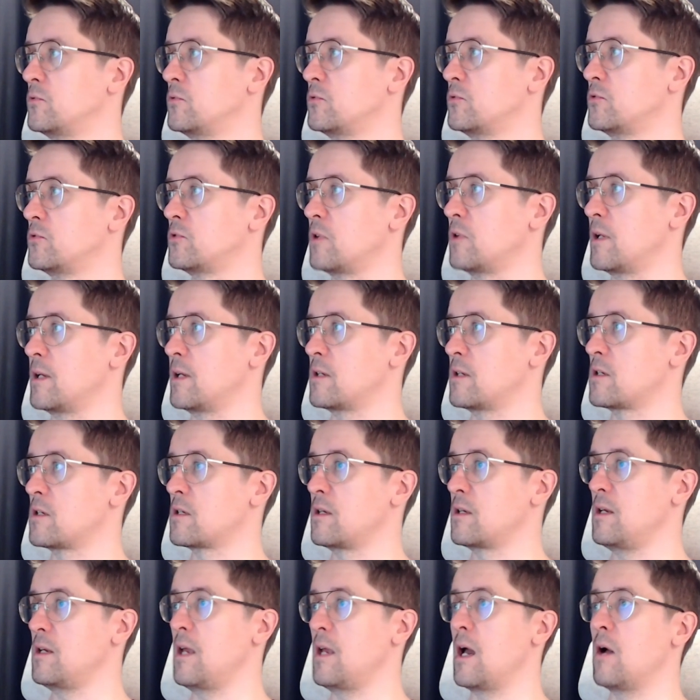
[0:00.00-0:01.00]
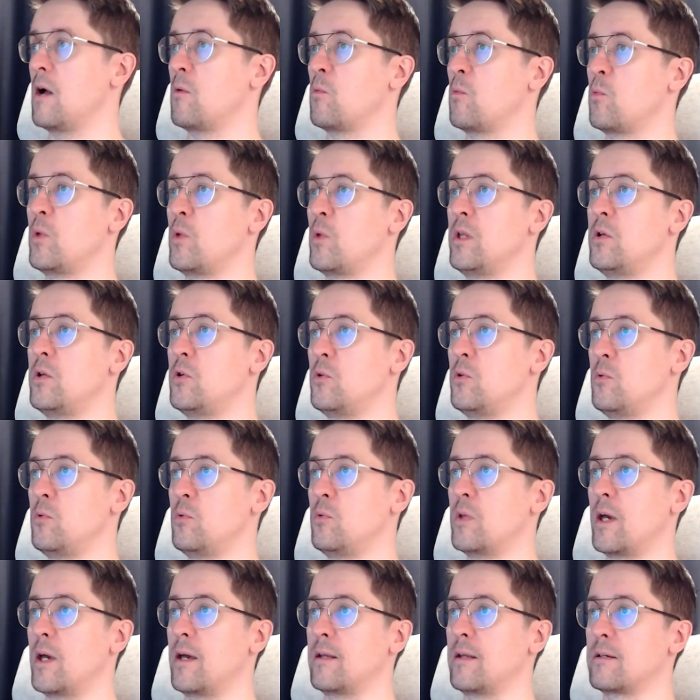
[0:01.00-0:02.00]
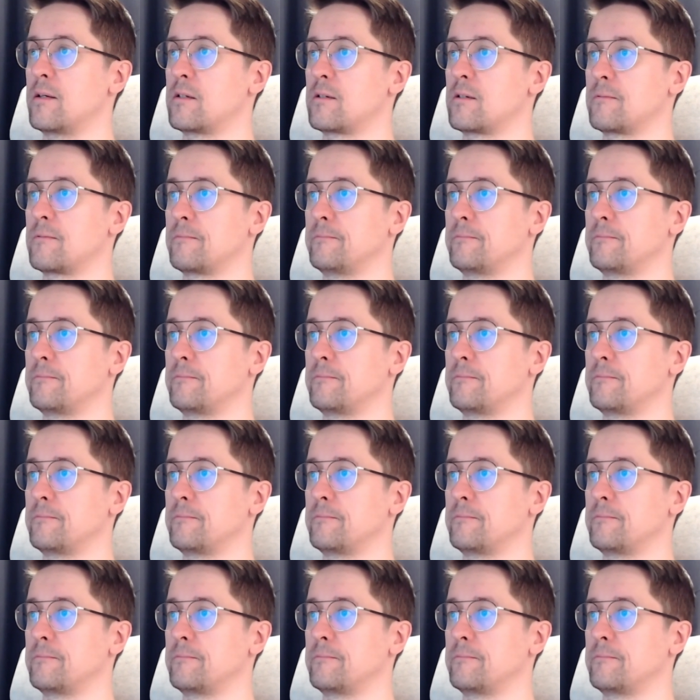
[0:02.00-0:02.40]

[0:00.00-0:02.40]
So let's see how we do that.